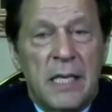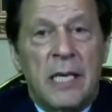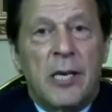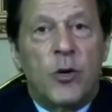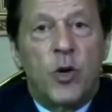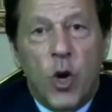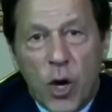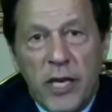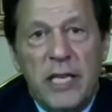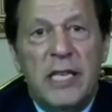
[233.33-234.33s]

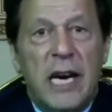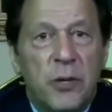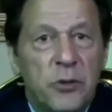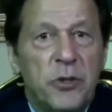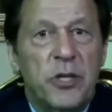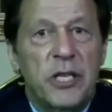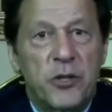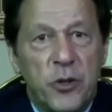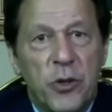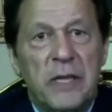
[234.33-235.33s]
Locking down to
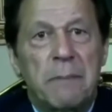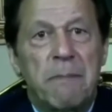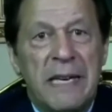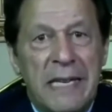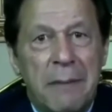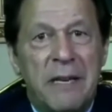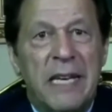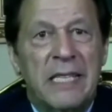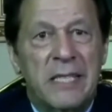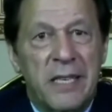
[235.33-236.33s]
control the pandemic
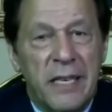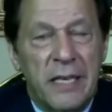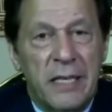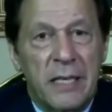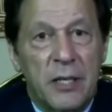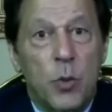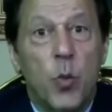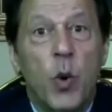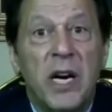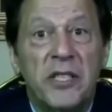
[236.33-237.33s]
has triggered the
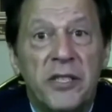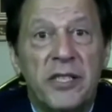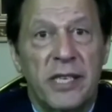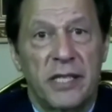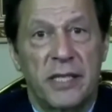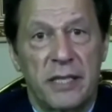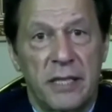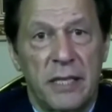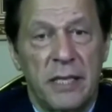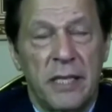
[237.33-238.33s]
worst recession
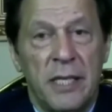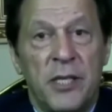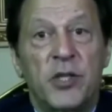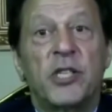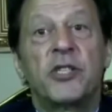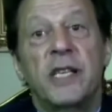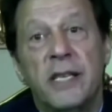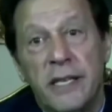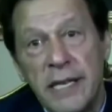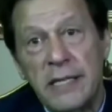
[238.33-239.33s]
since the
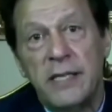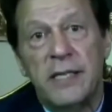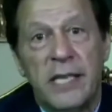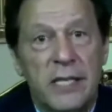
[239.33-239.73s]
Great Recession in the